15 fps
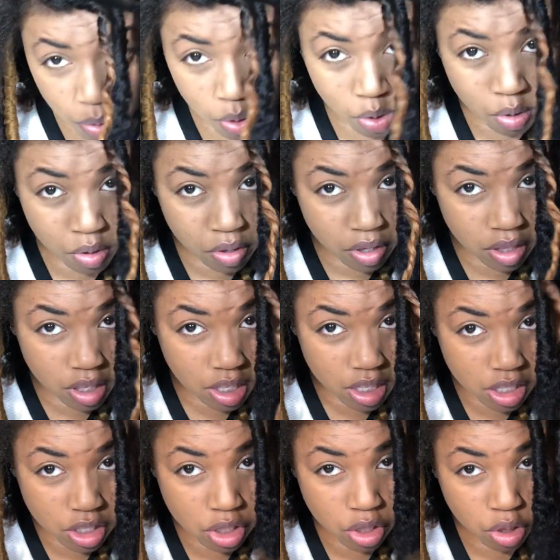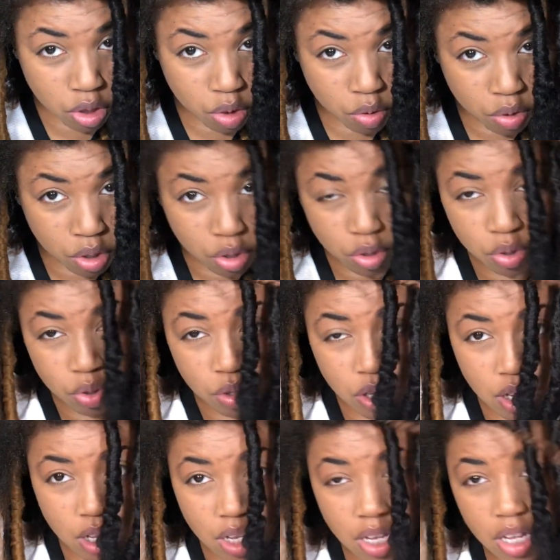pull this through
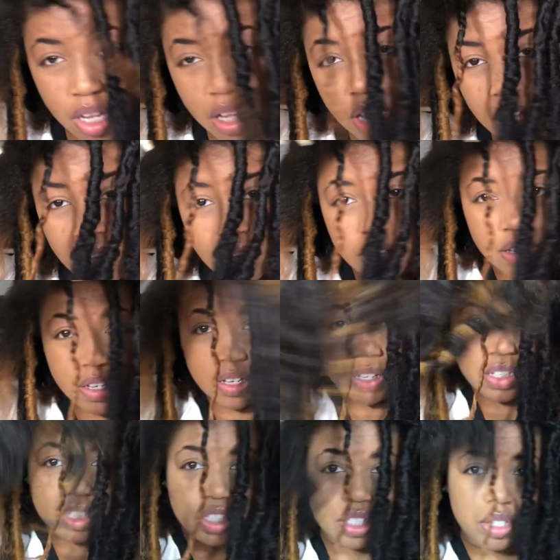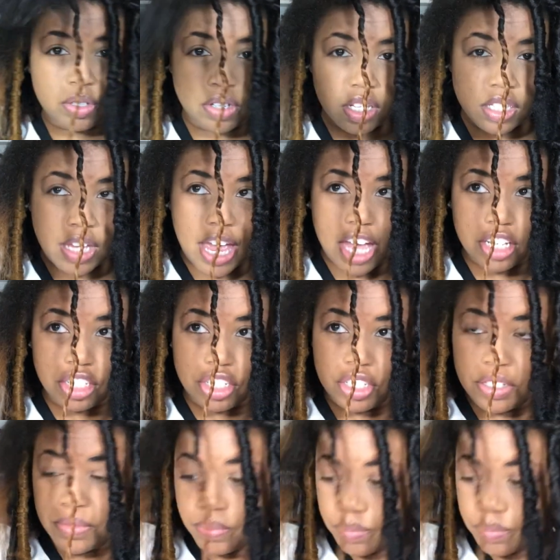to detach.